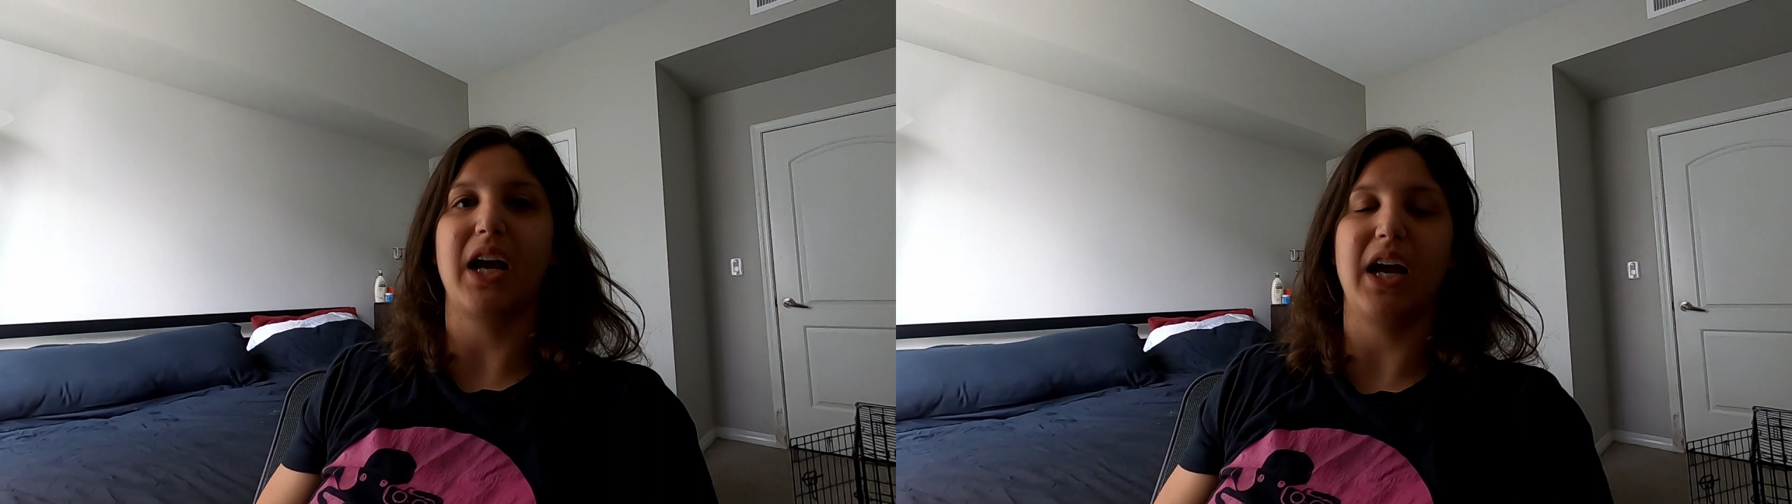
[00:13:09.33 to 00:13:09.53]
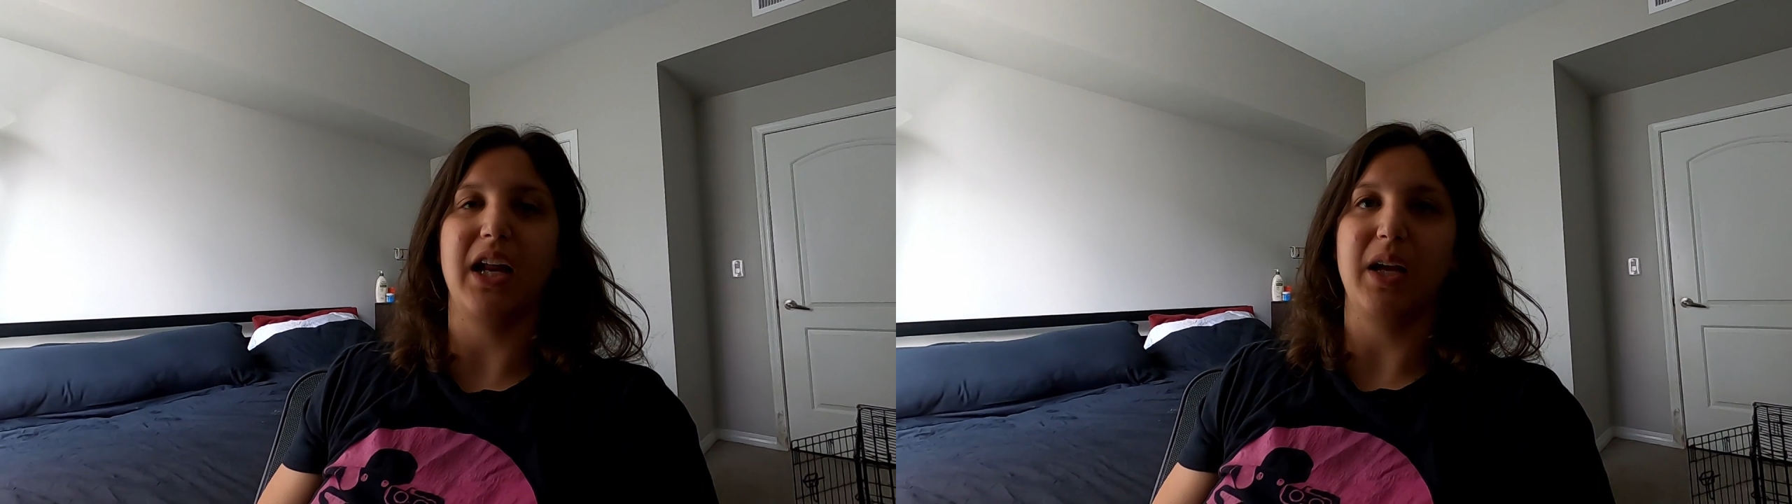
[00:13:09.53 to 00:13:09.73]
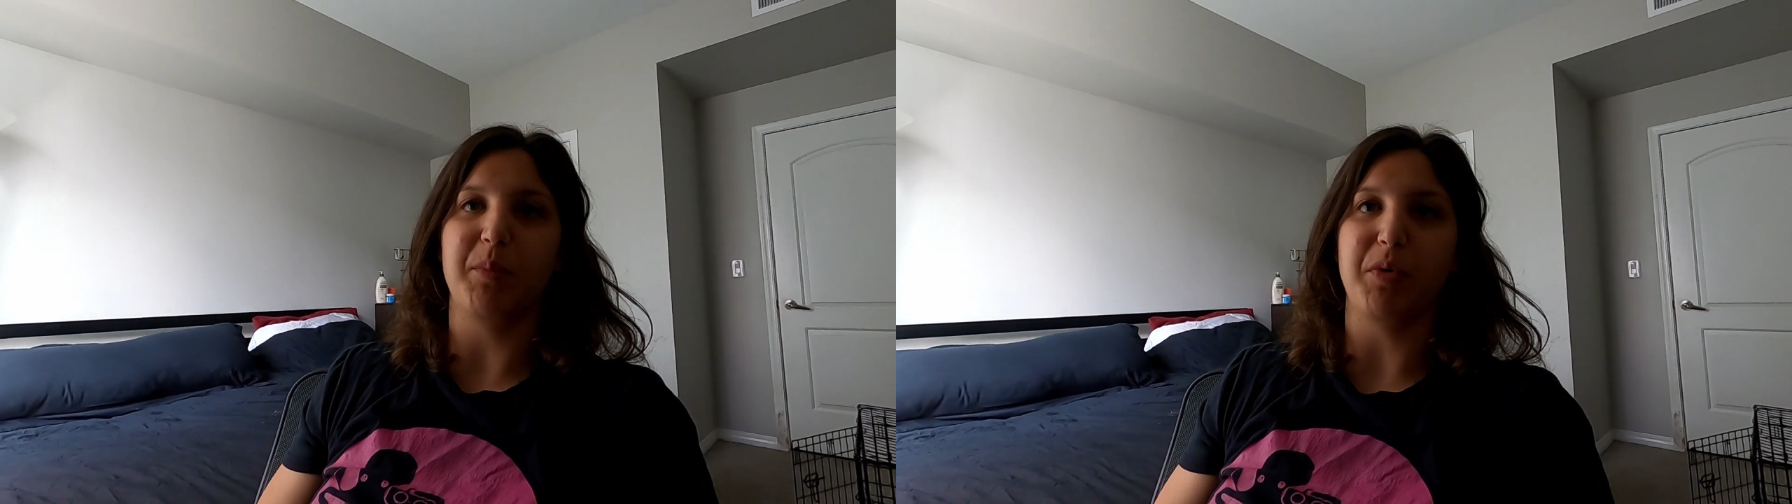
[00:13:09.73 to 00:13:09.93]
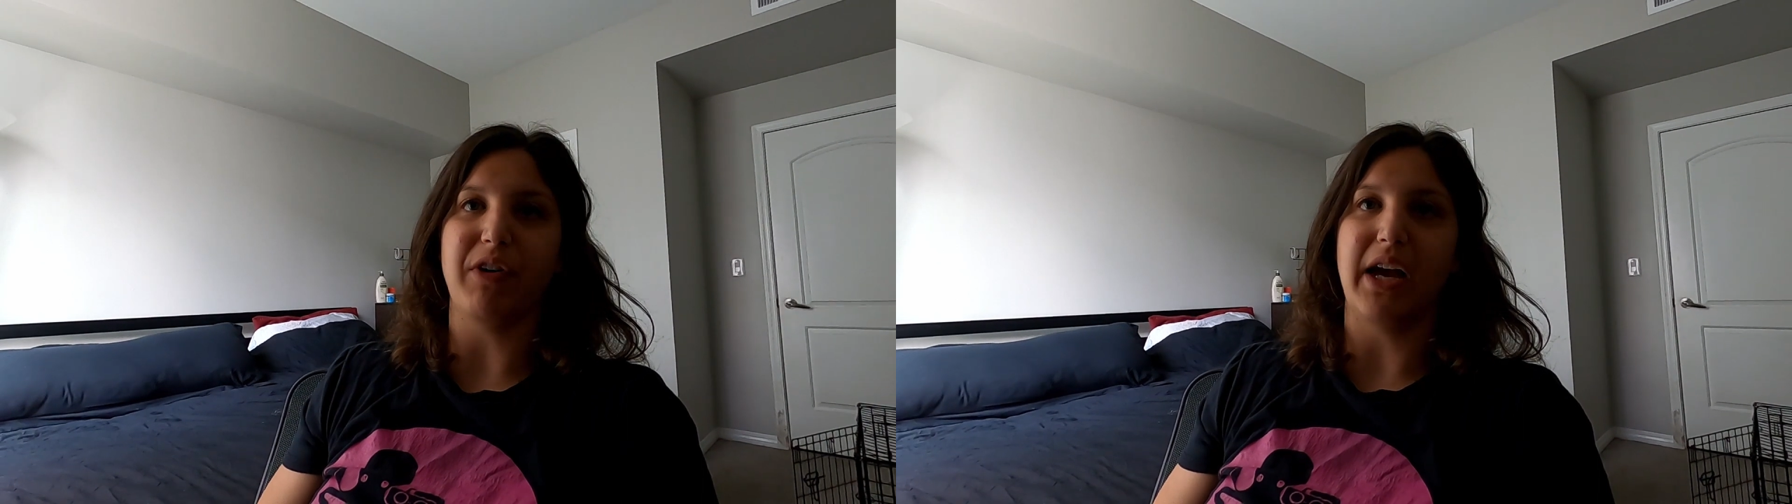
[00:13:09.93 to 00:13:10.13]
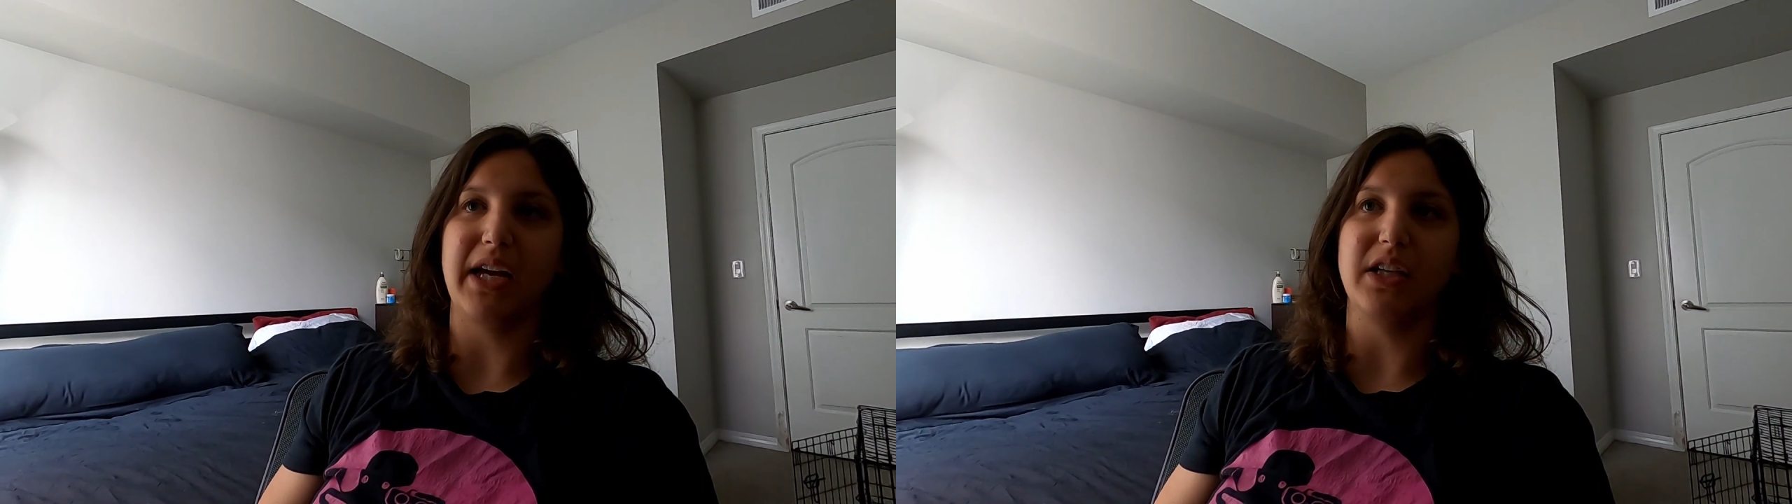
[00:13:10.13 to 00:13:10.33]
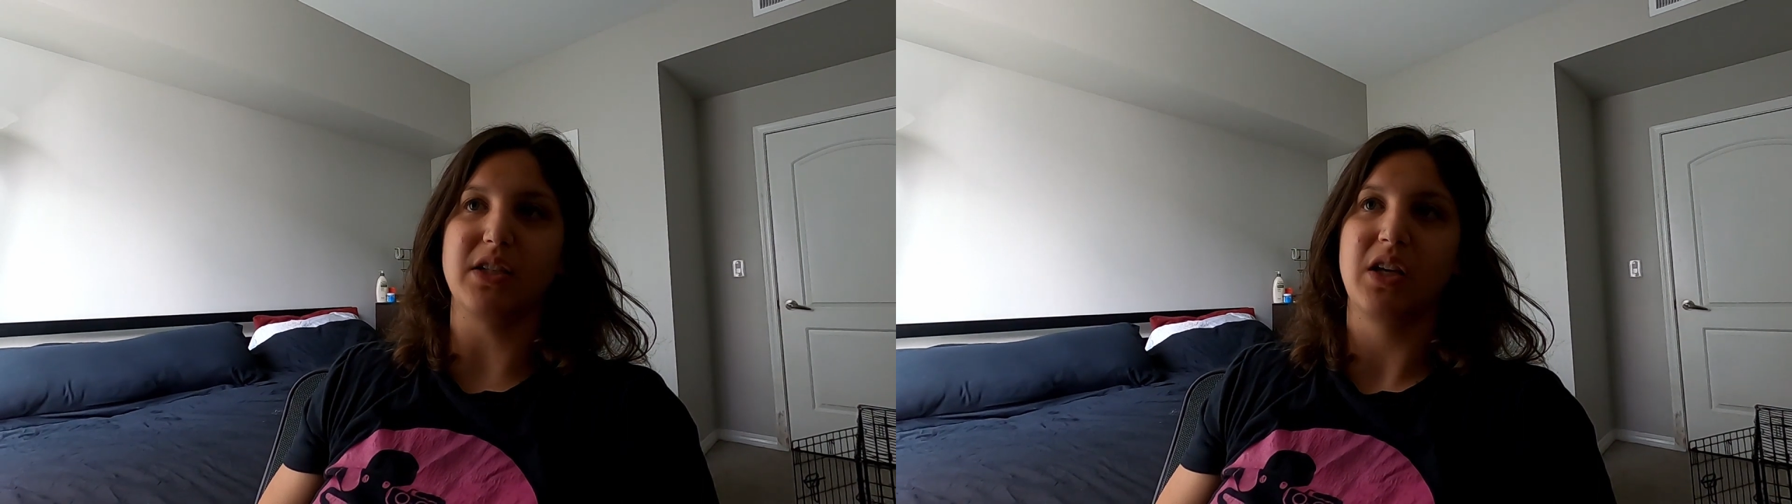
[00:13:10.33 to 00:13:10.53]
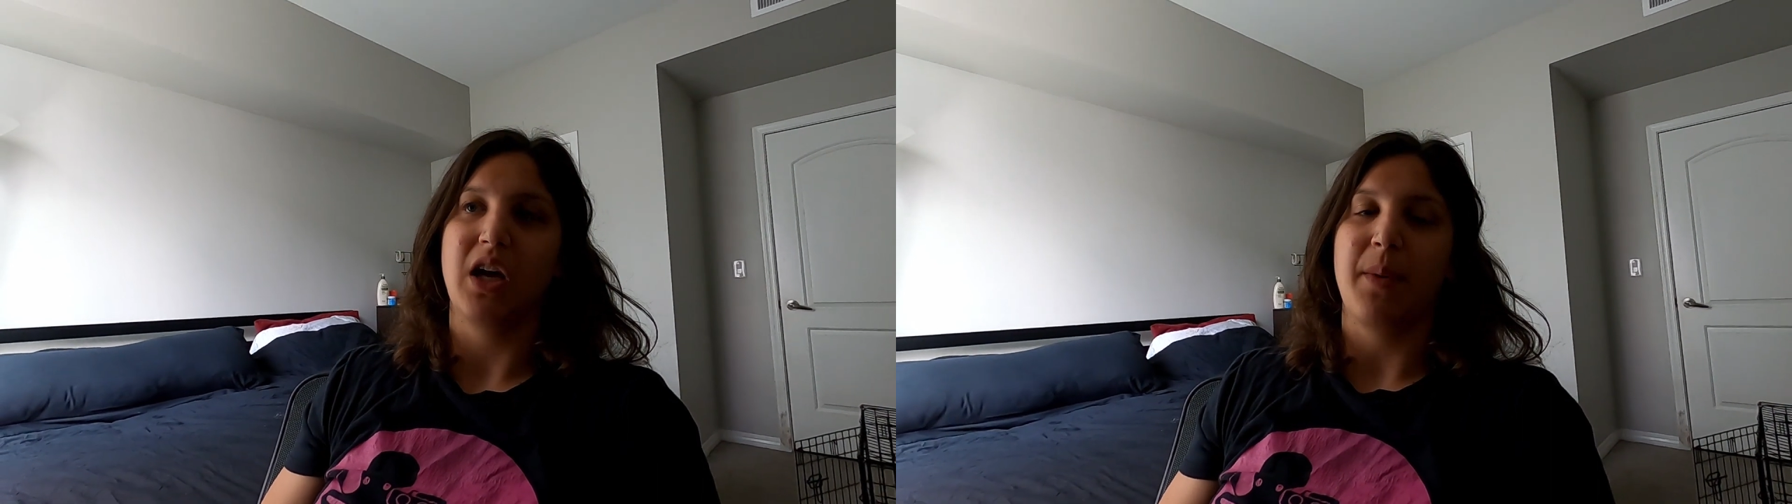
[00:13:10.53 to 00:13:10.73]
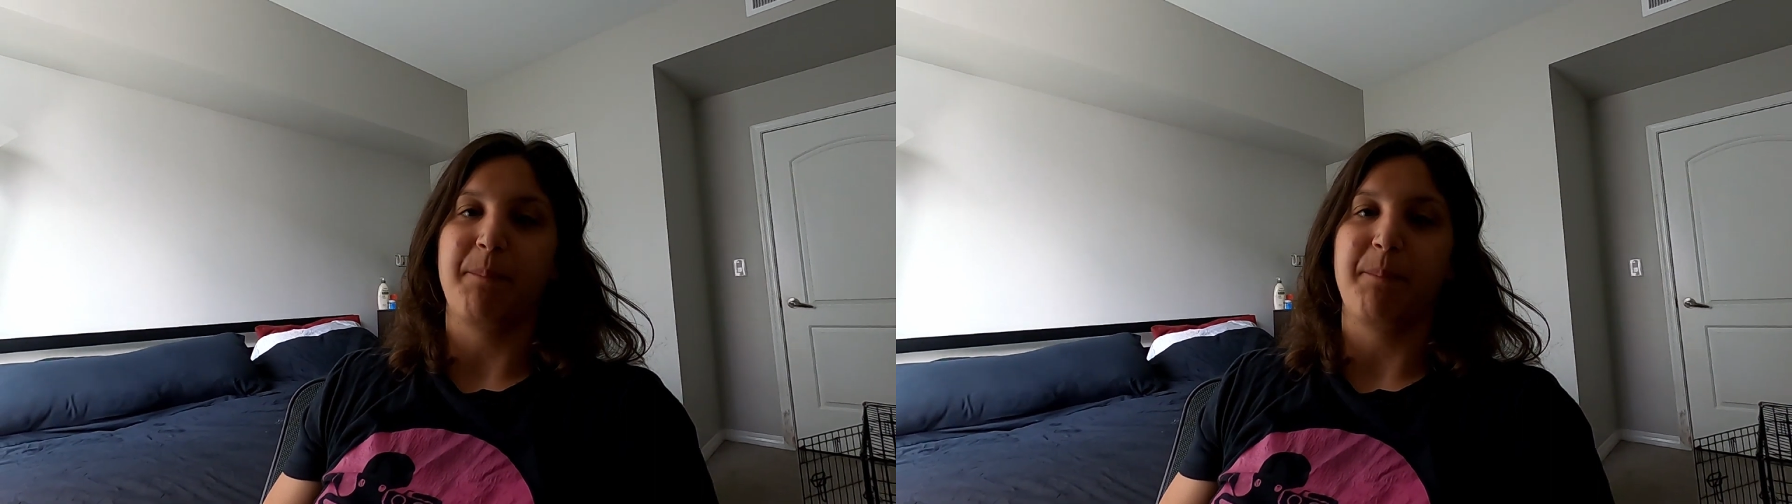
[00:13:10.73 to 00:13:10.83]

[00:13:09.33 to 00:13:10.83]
kind of had to improvise